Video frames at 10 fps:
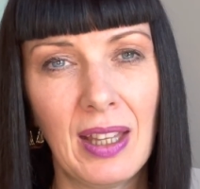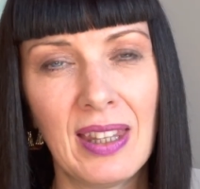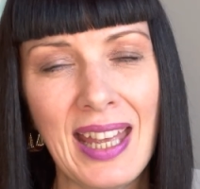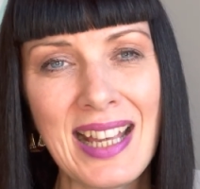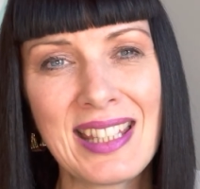
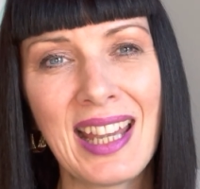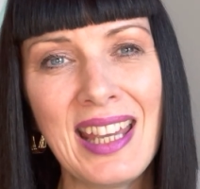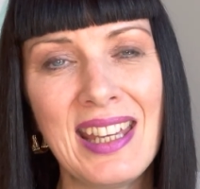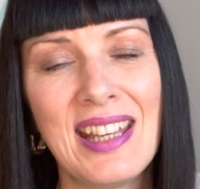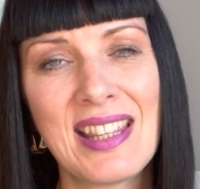The
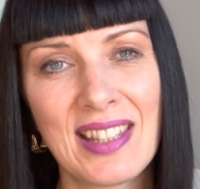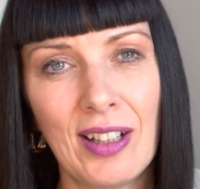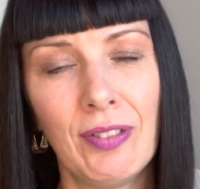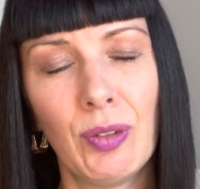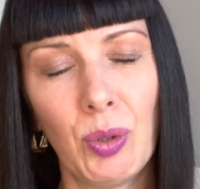SKE
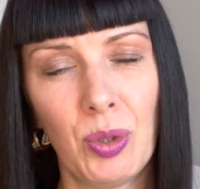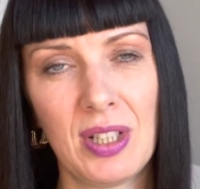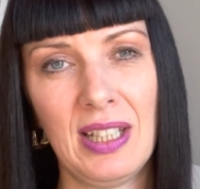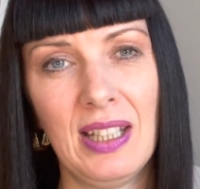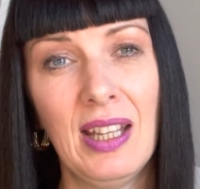
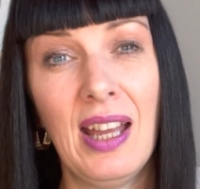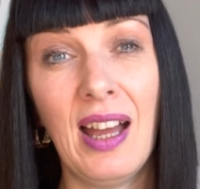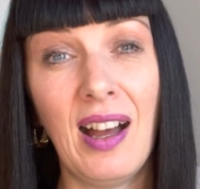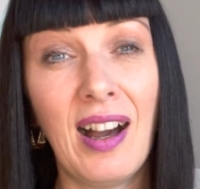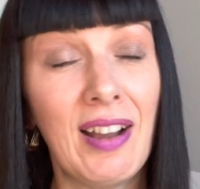self-audit,
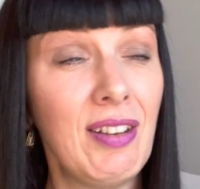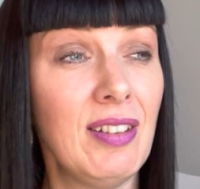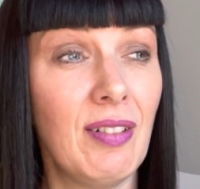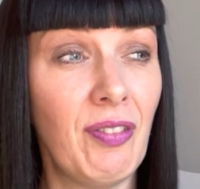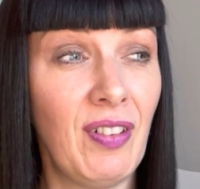I
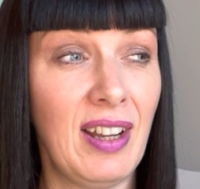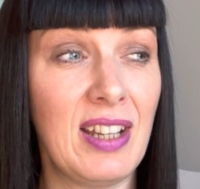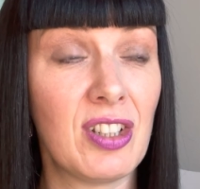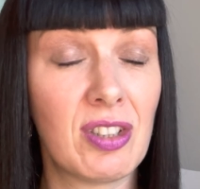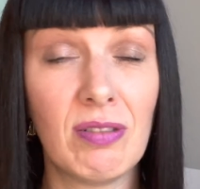find,
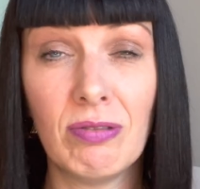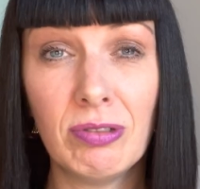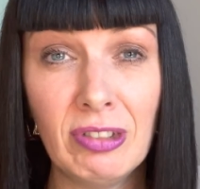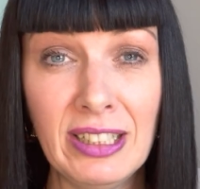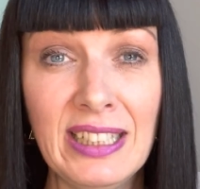just
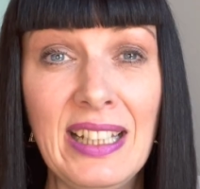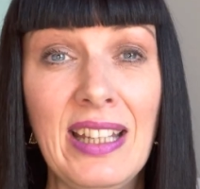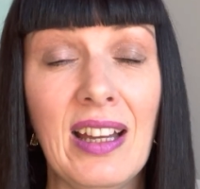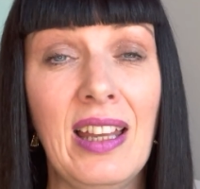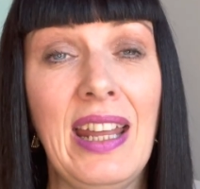
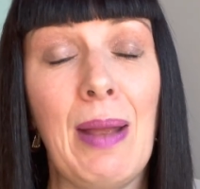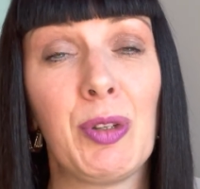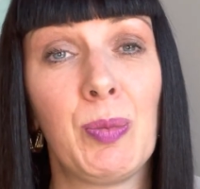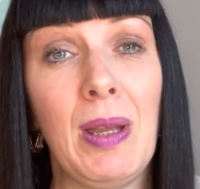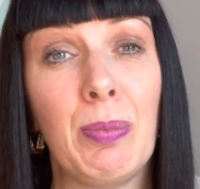really
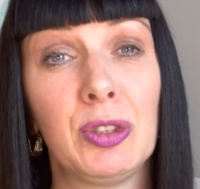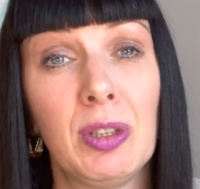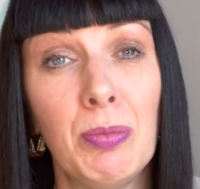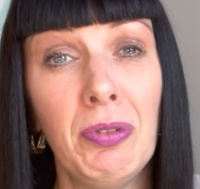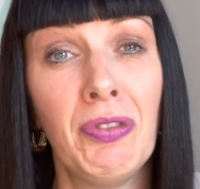enables people to
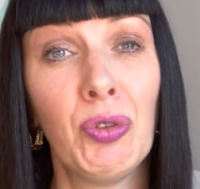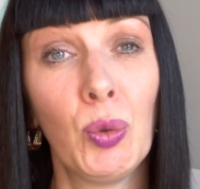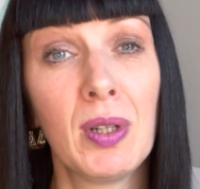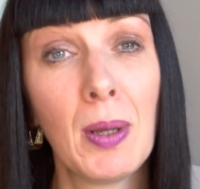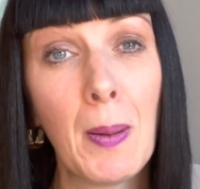move
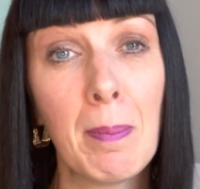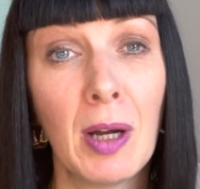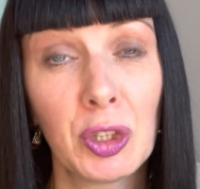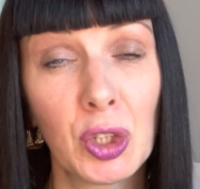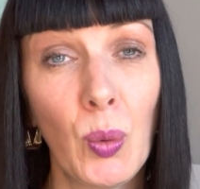forward
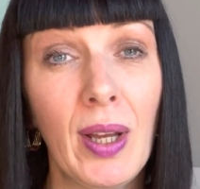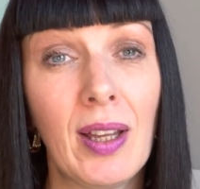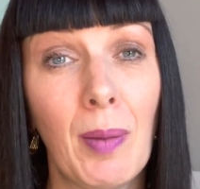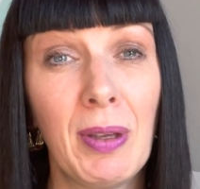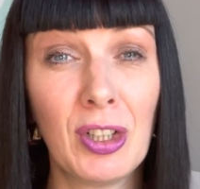much
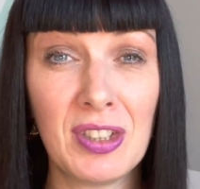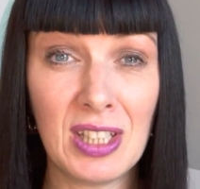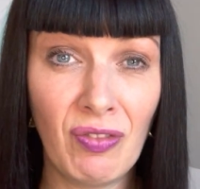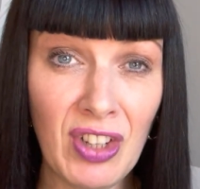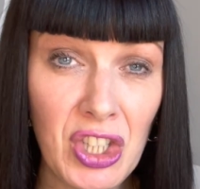quicker because it's
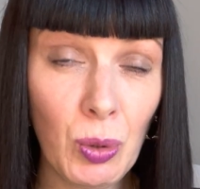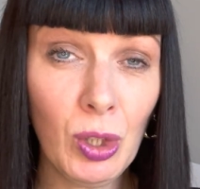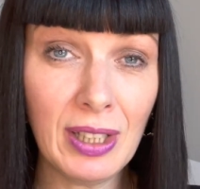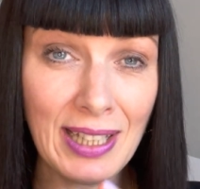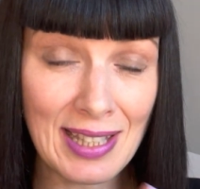
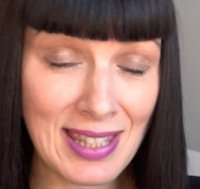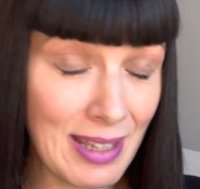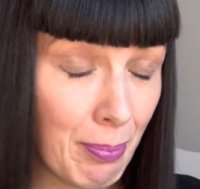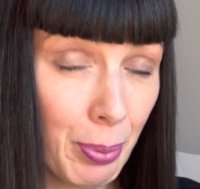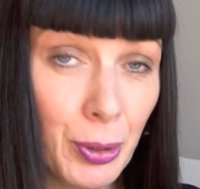visual, it's
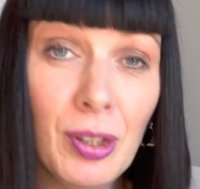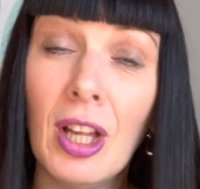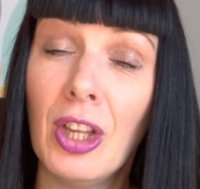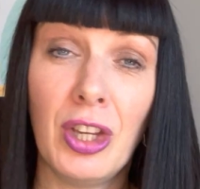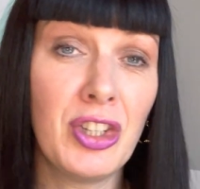simple,
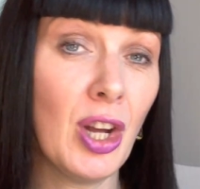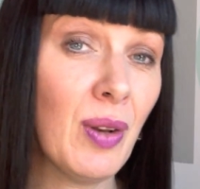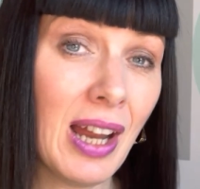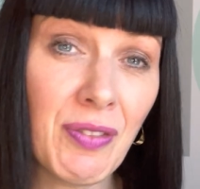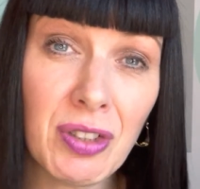you don't
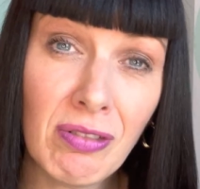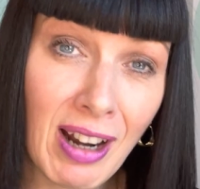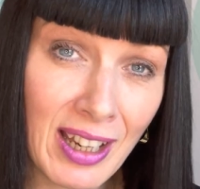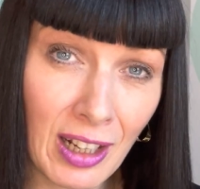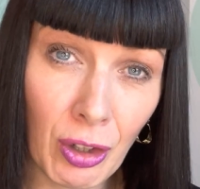have to
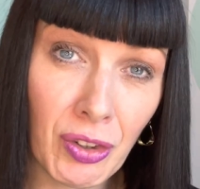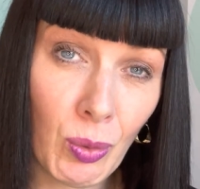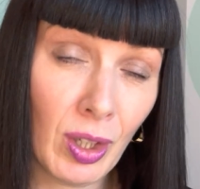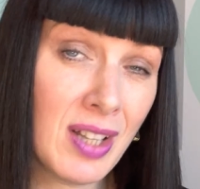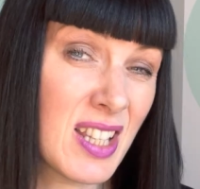write a lot of
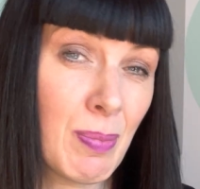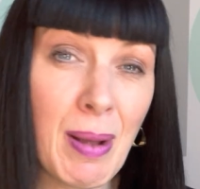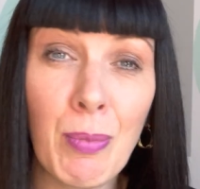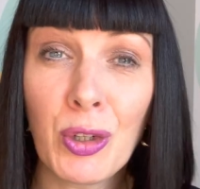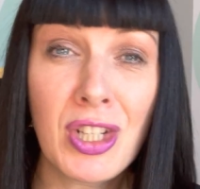words. It's my
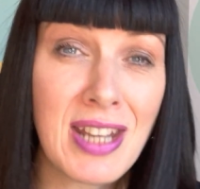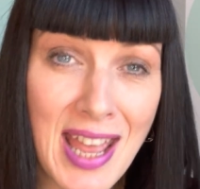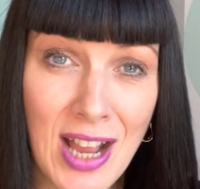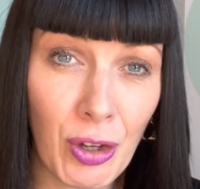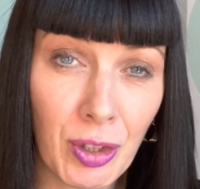modern
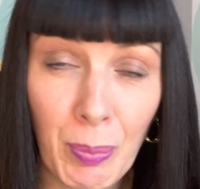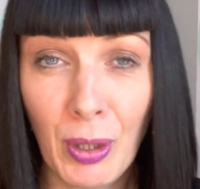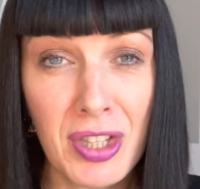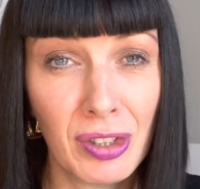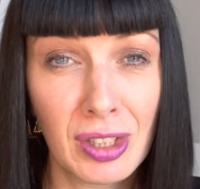take on the
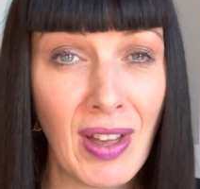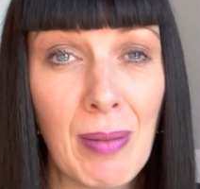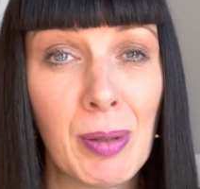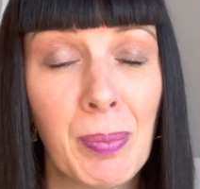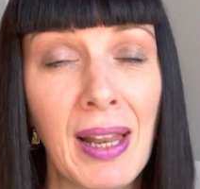personal
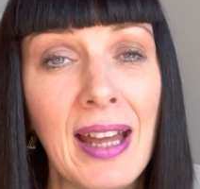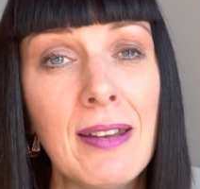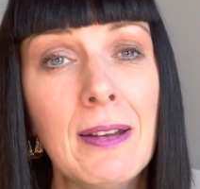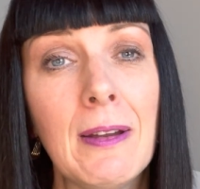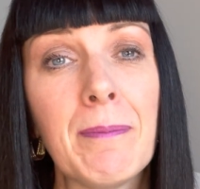development plan,
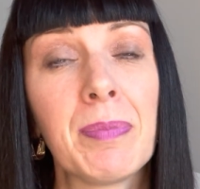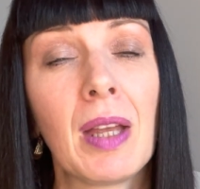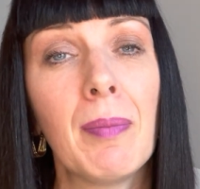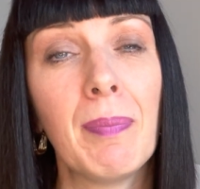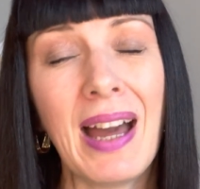
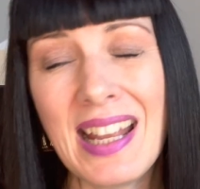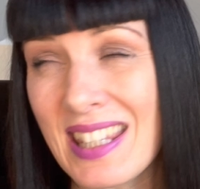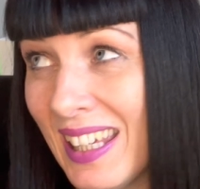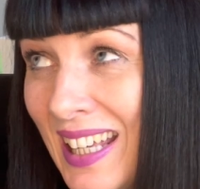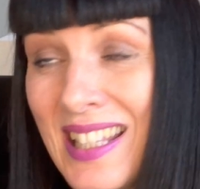and it's
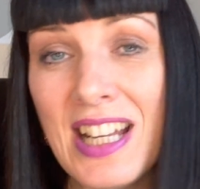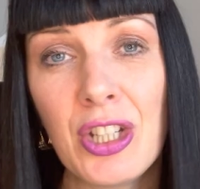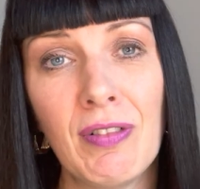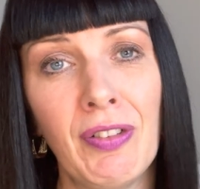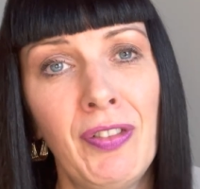easy
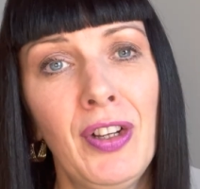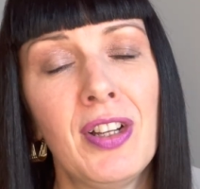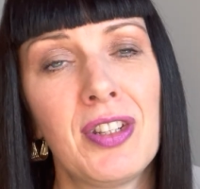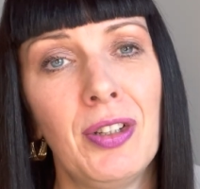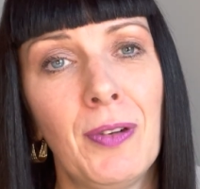to refer
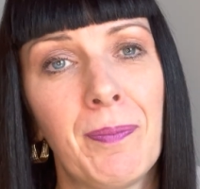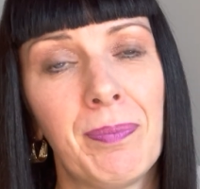to.